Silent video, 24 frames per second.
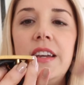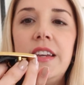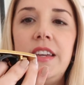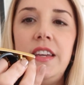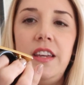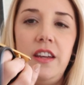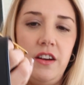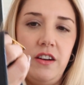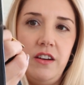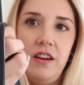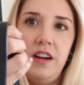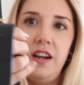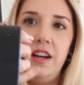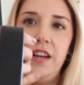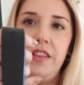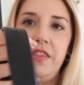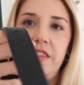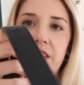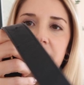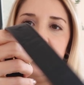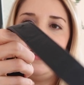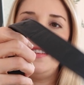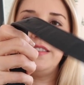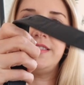here
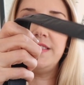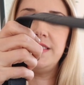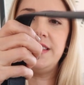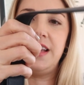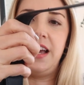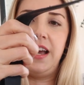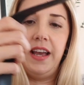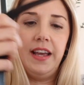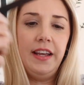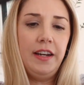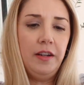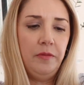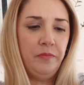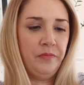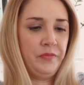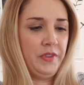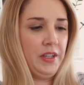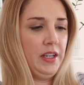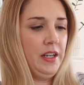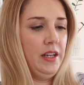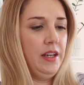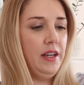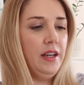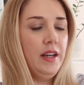on the side.
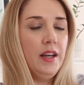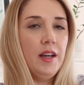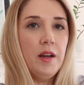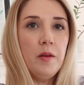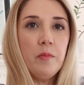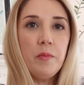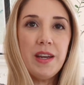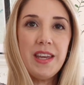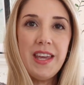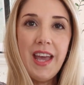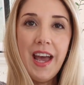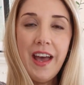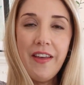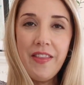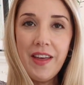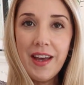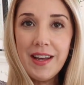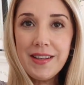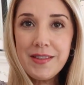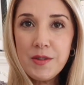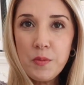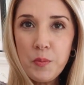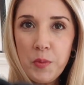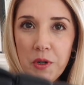But yeah,
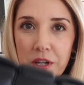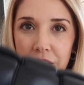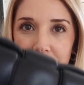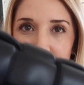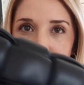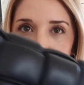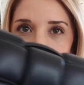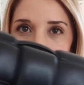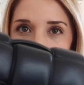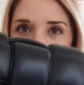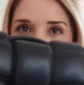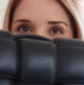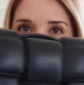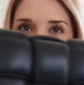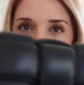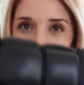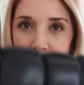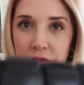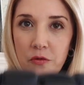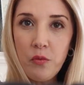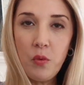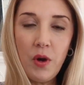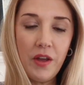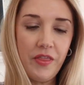that's pretty much
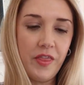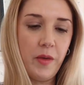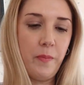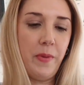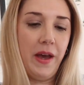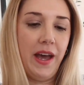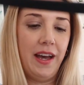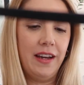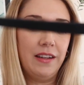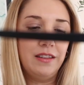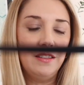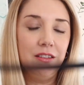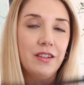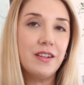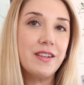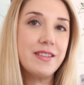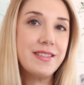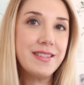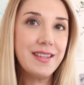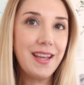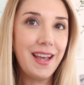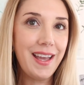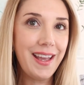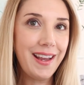kind of what the bag
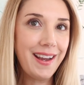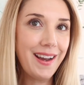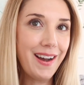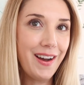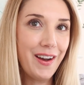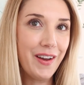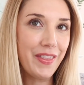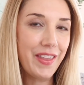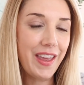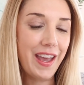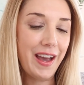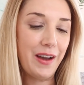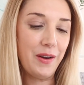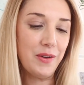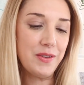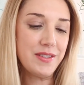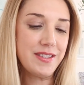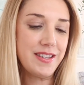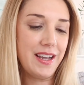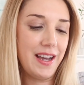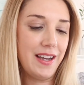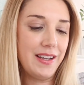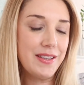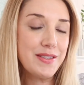looks like on the
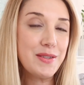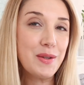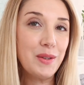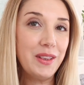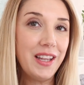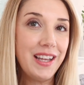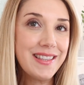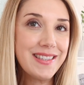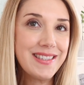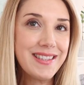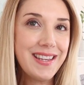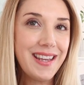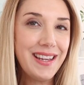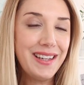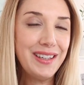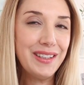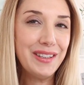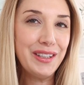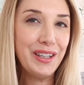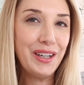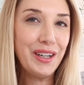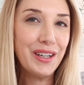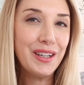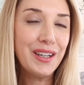outside. So let's take a
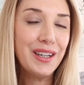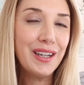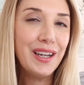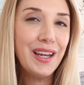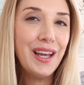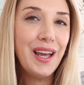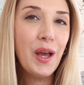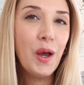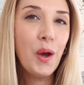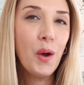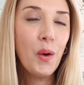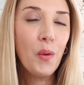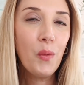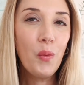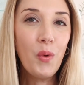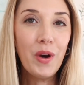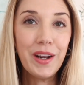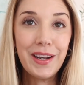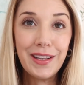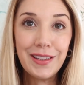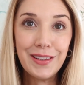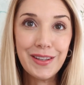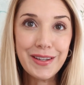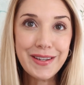look
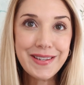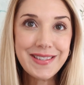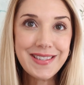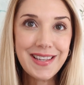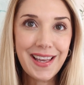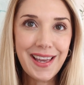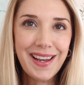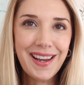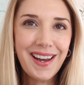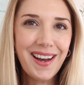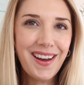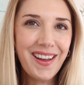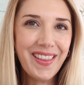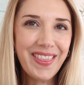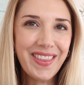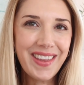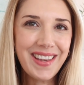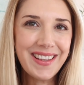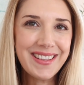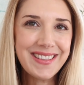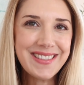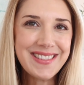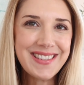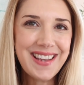what it looks like on
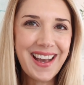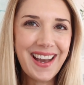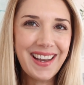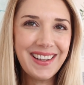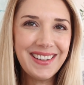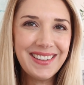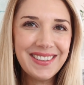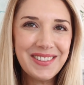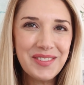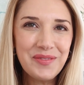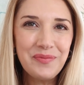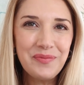the inside.